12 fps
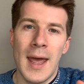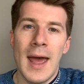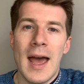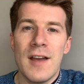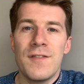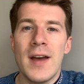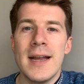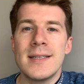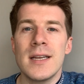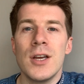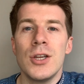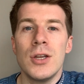
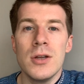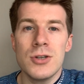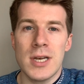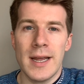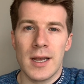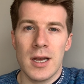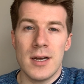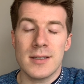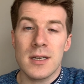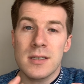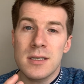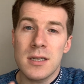Aphasia usually
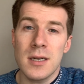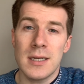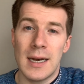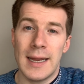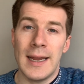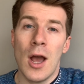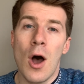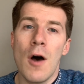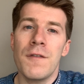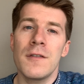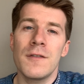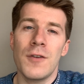occurs suddenly,
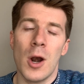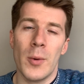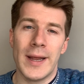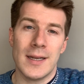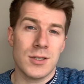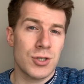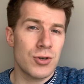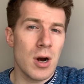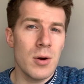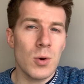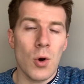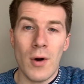often following a
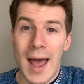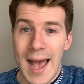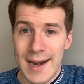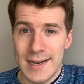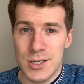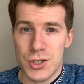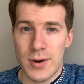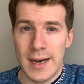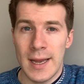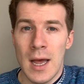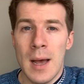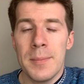stroke or a head injury,